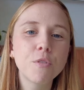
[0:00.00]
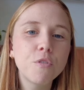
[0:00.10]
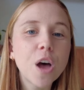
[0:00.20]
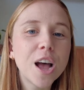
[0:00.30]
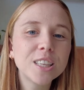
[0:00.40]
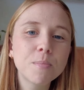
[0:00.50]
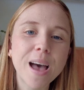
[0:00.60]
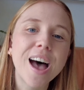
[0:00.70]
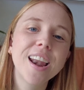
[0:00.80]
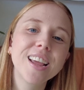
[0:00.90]
The first
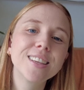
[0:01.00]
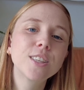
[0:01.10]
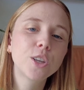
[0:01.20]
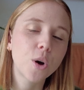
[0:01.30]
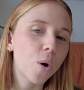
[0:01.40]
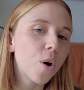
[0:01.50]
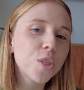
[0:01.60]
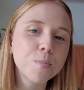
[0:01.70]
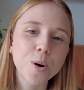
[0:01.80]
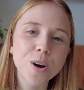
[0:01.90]
part is To All
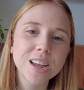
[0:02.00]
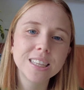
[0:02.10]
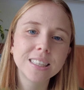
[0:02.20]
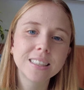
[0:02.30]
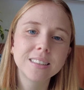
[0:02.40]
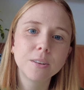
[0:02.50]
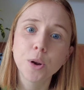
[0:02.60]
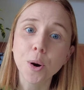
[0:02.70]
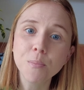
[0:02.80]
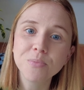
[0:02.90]
the Boys.
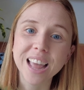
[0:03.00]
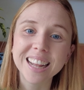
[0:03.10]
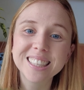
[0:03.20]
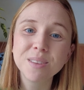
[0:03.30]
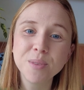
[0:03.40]
Nope, that's the